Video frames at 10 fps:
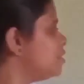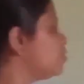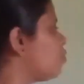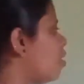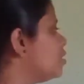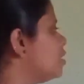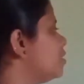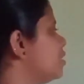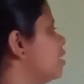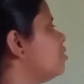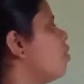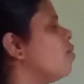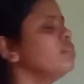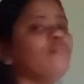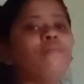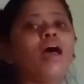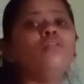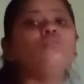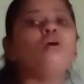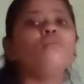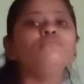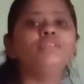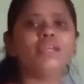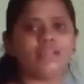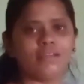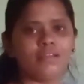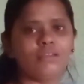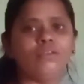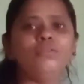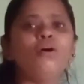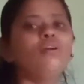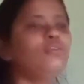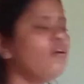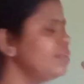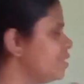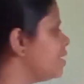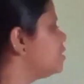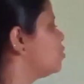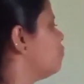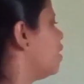must concentrate on the value of t, not on t